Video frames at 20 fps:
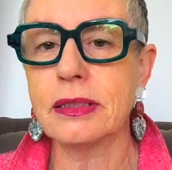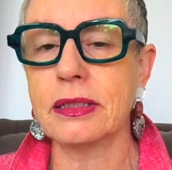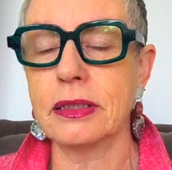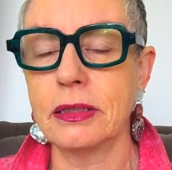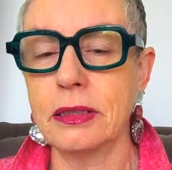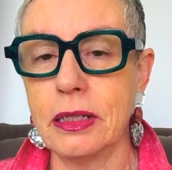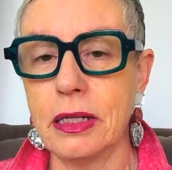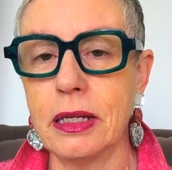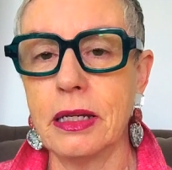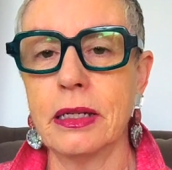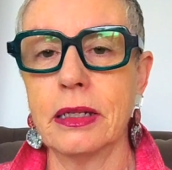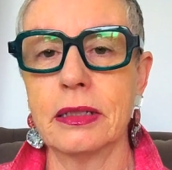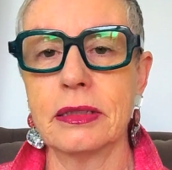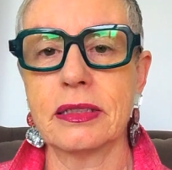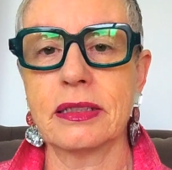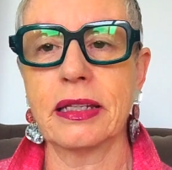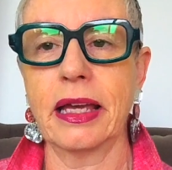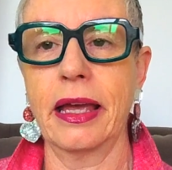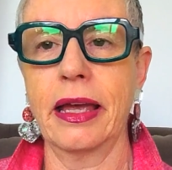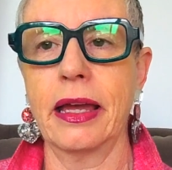years and
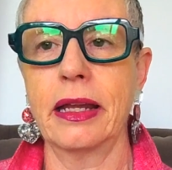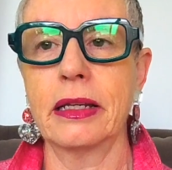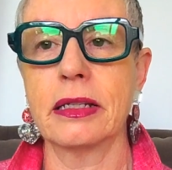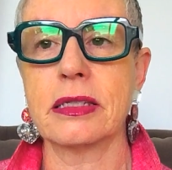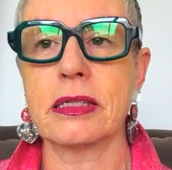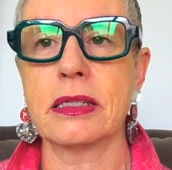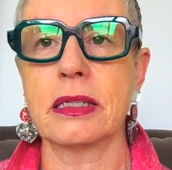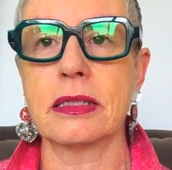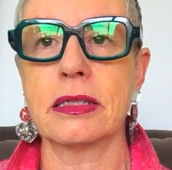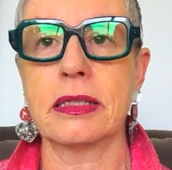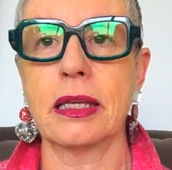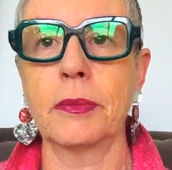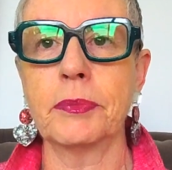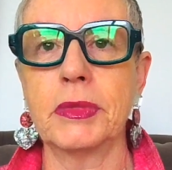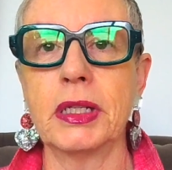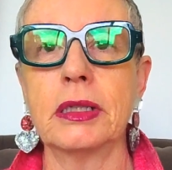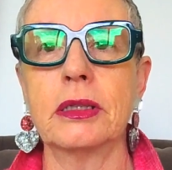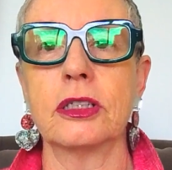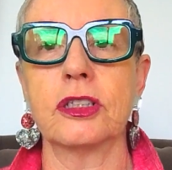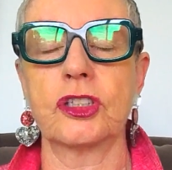years, and it's
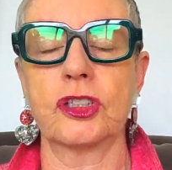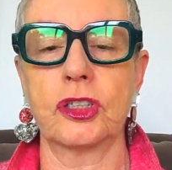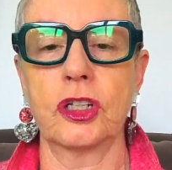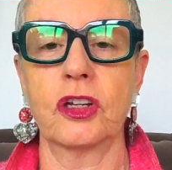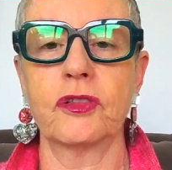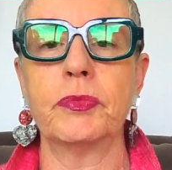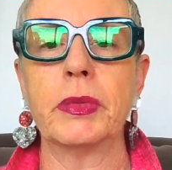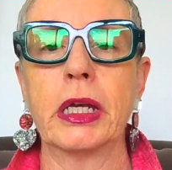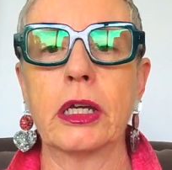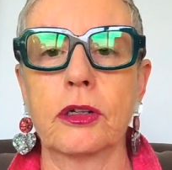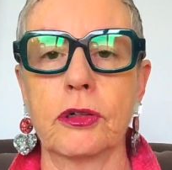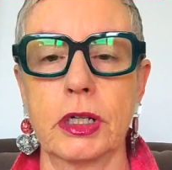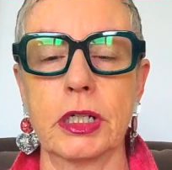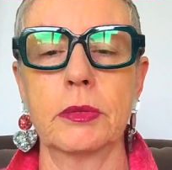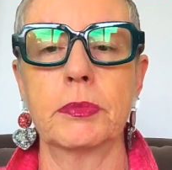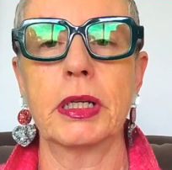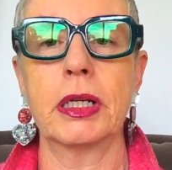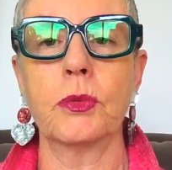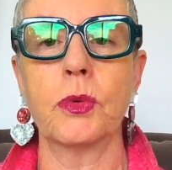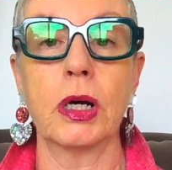something that served me
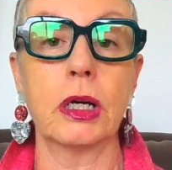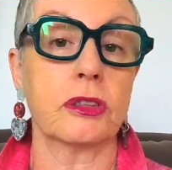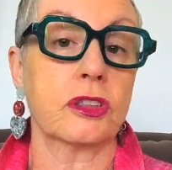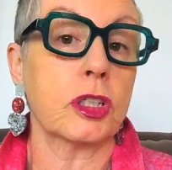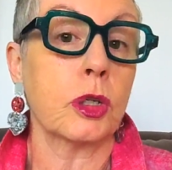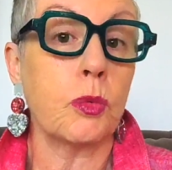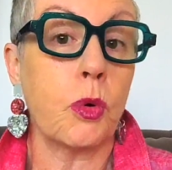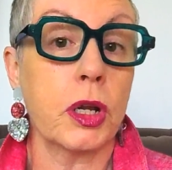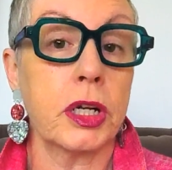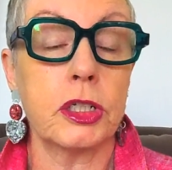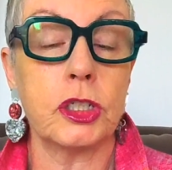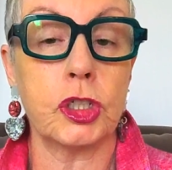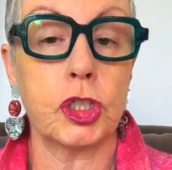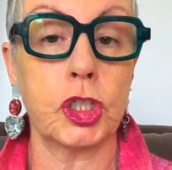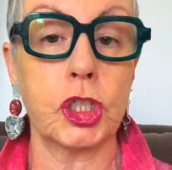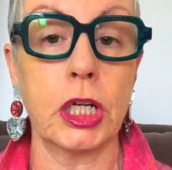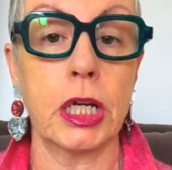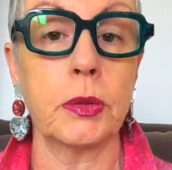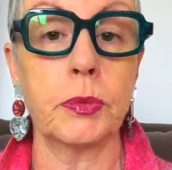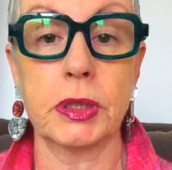incredibly well. So I wanted to
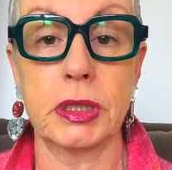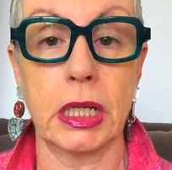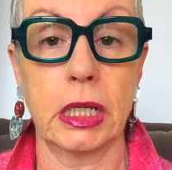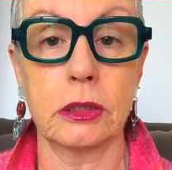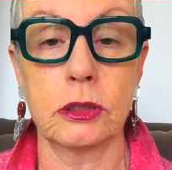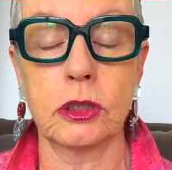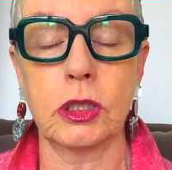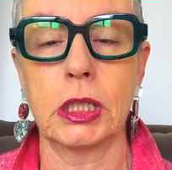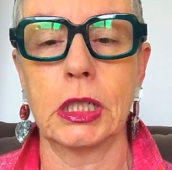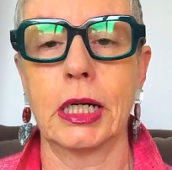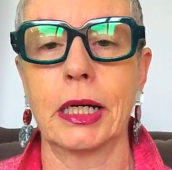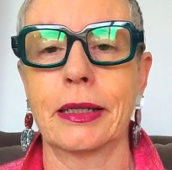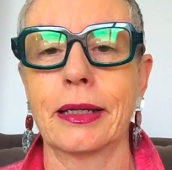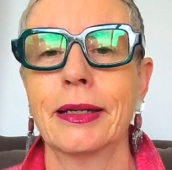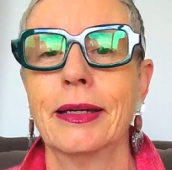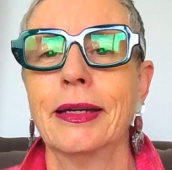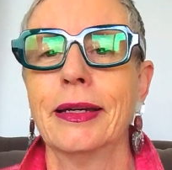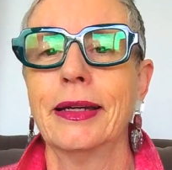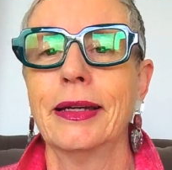share what that looked like.